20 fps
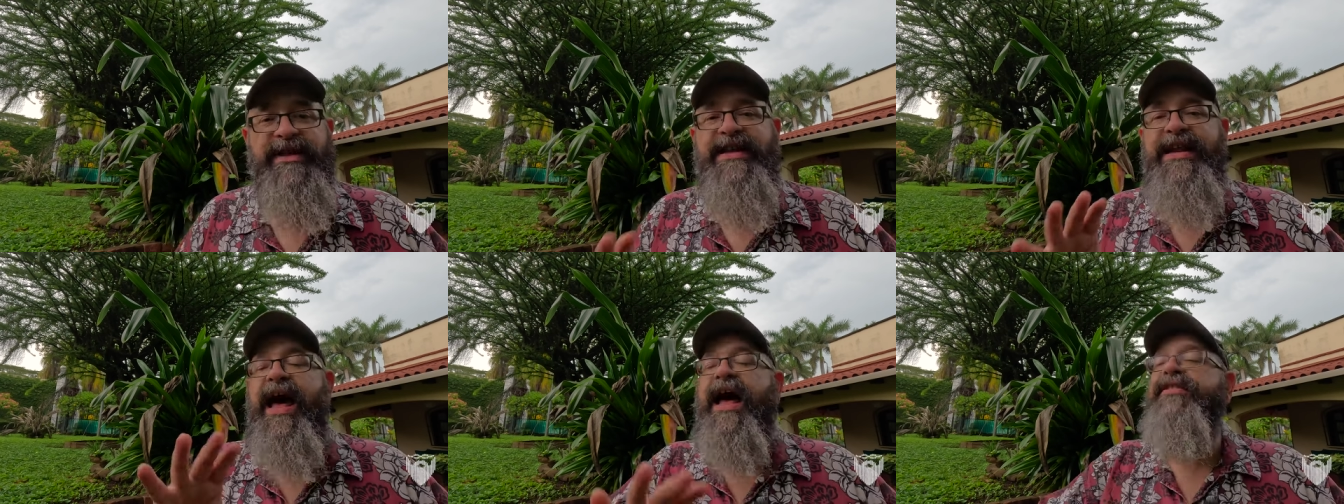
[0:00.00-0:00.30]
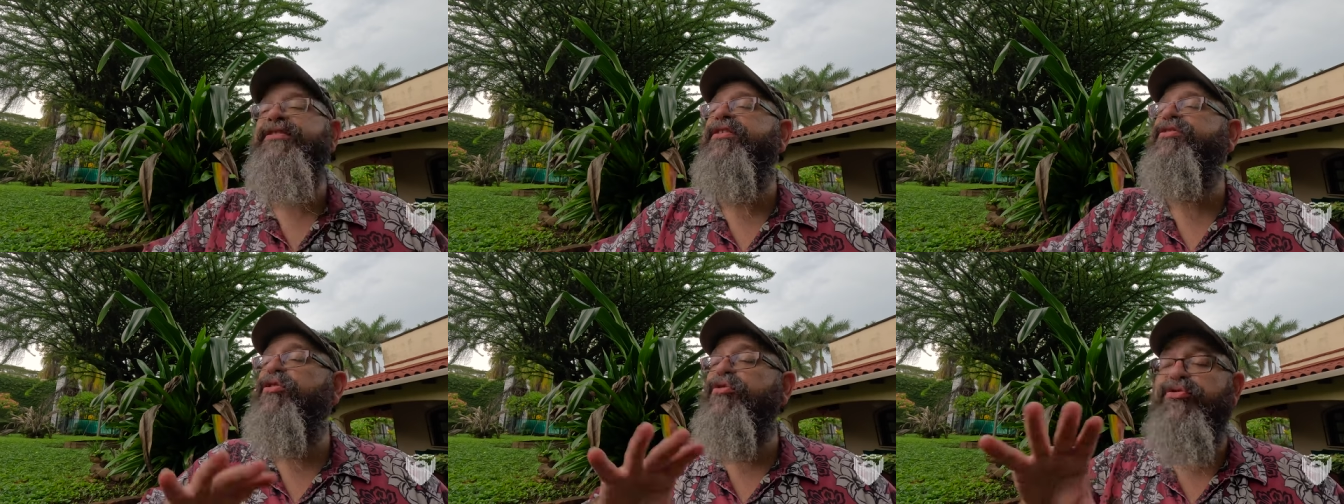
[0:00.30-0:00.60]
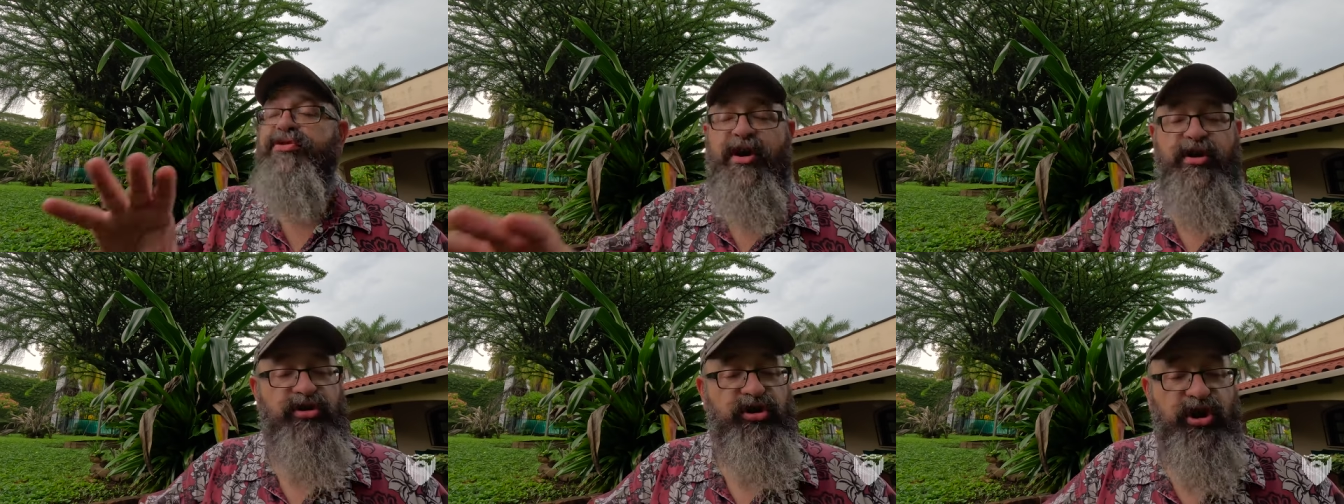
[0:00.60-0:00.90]
And not that they're
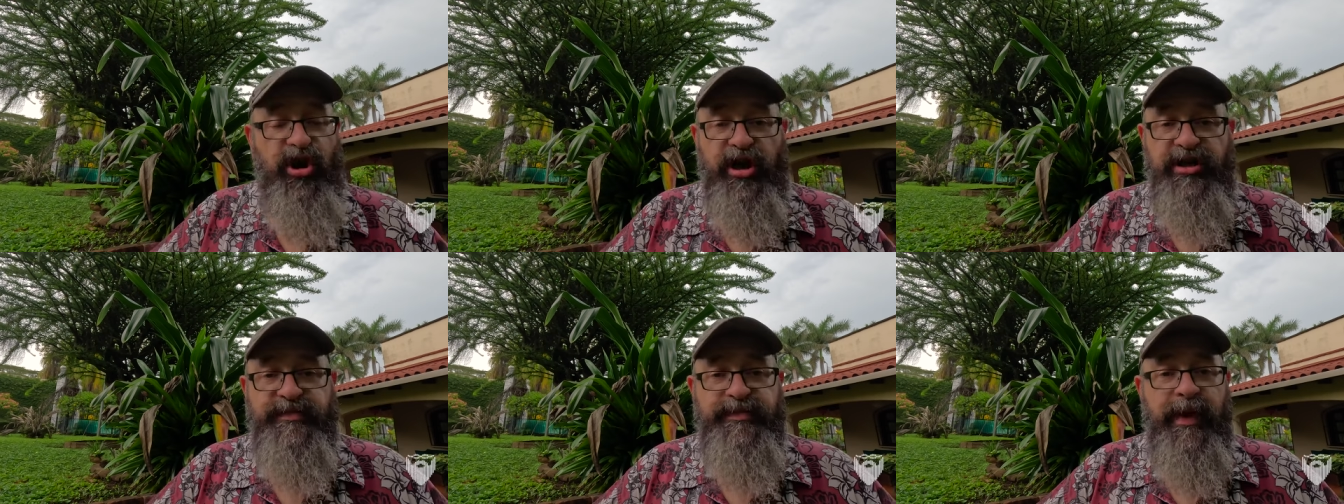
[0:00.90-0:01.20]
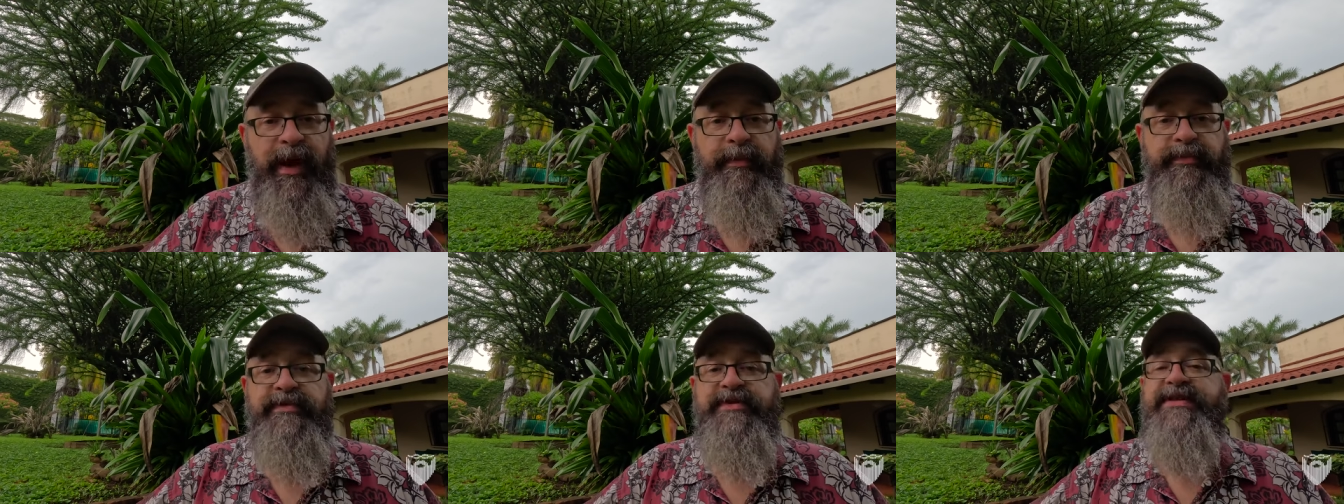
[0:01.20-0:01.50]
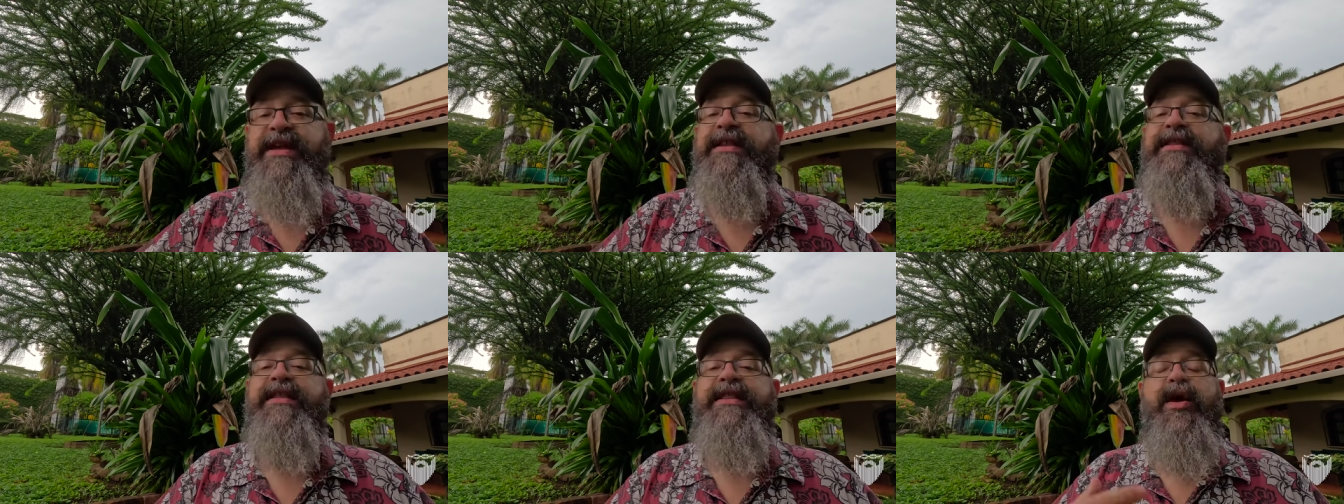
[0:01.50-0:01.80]
there to cause problems,
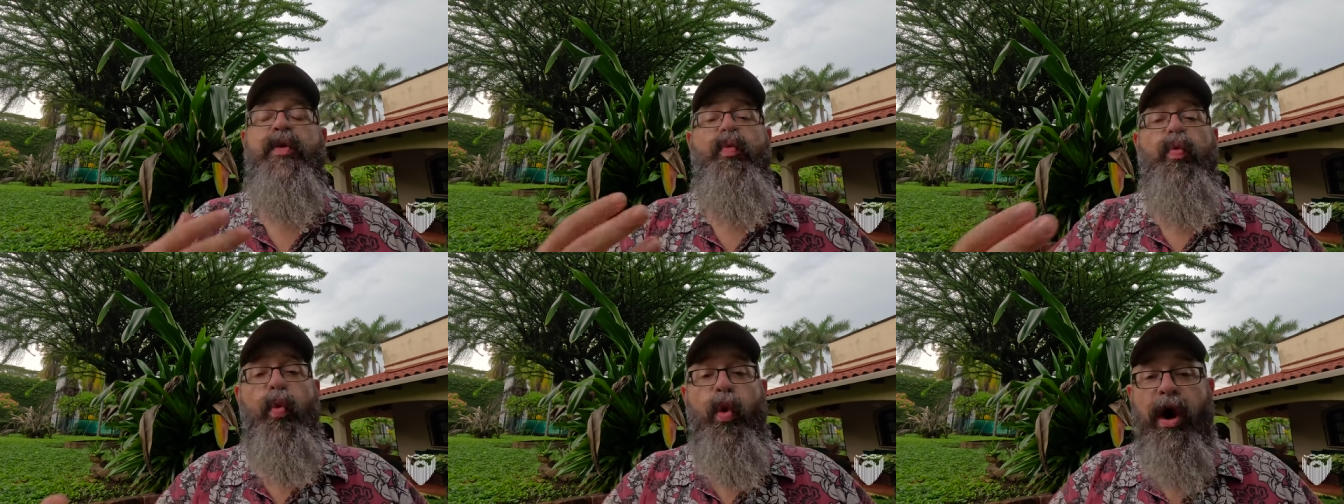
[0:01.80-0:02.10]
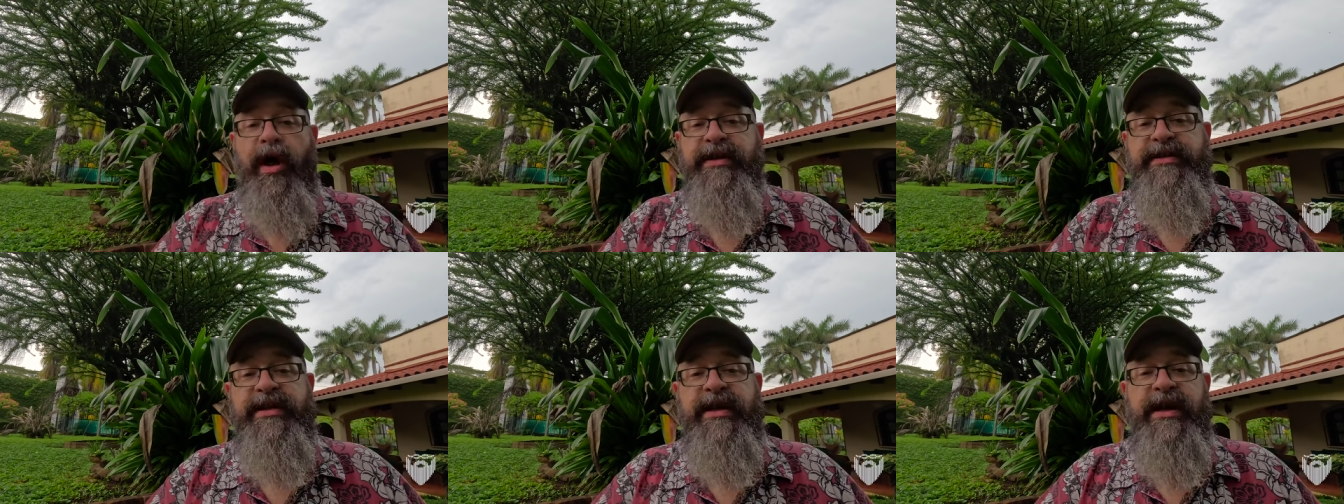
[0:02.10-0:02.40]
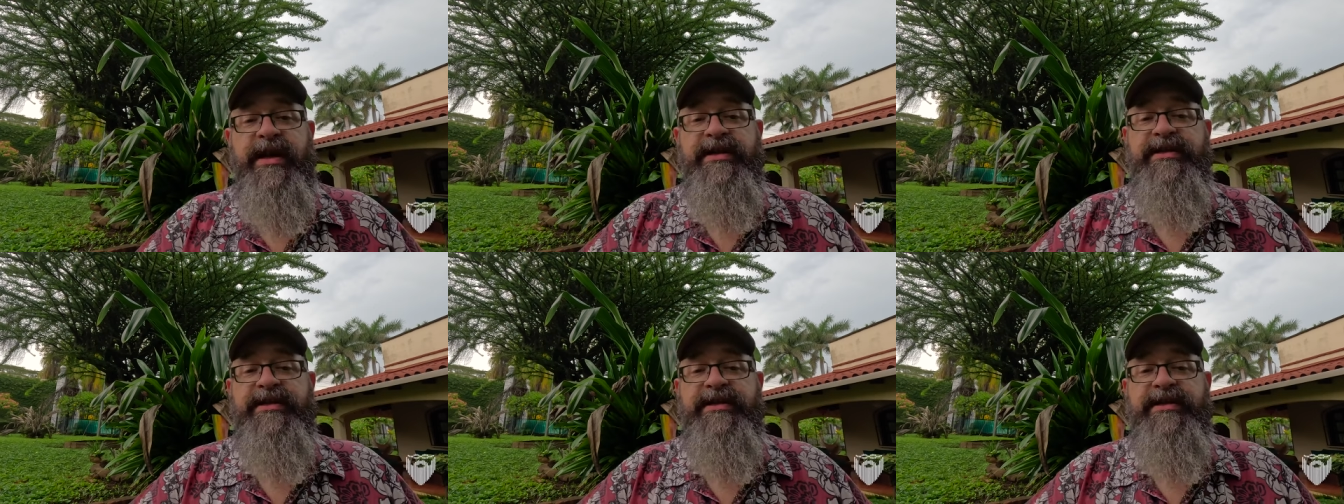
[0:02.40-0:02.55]
not that they want